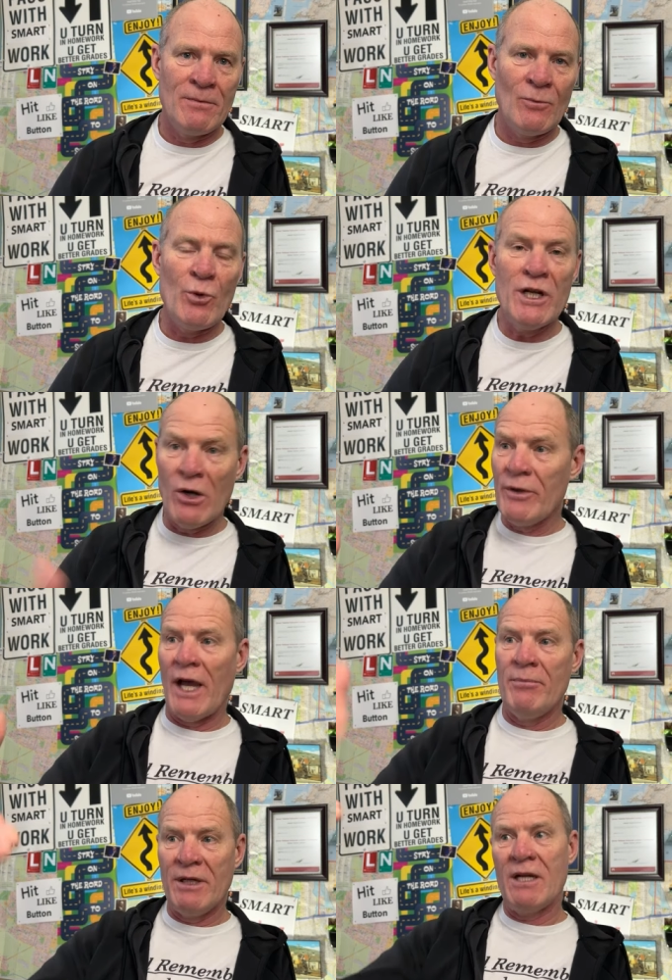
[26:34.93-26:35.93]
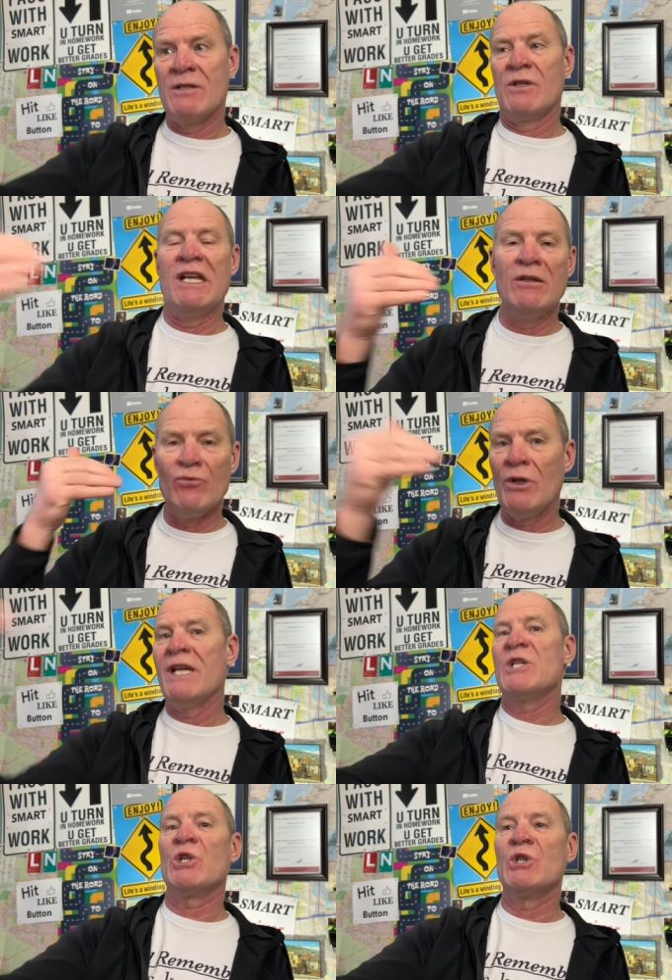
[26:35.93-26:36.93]
We know that because in
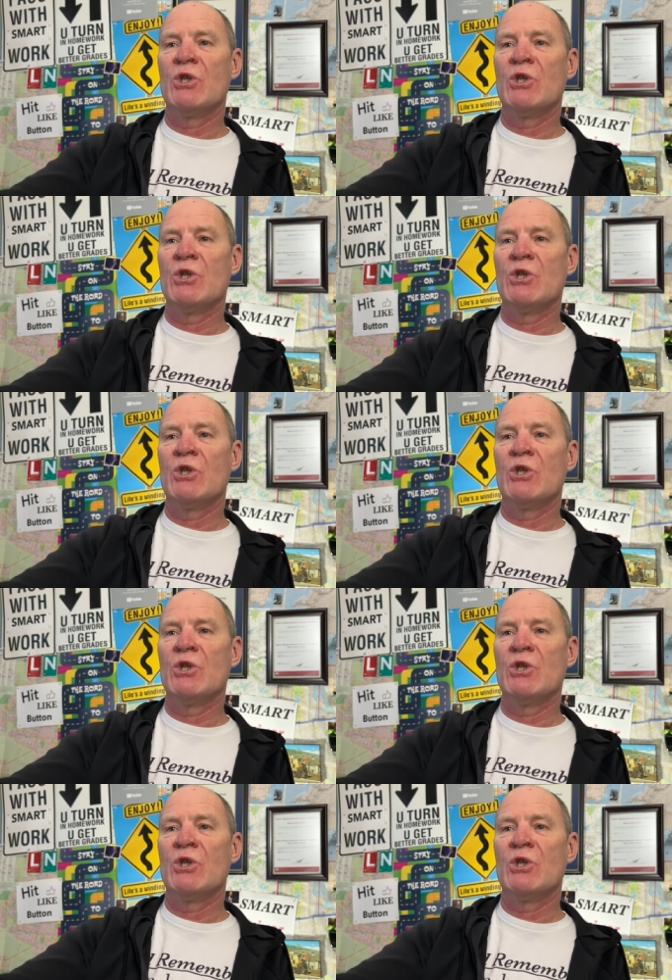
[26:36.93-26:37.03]
relation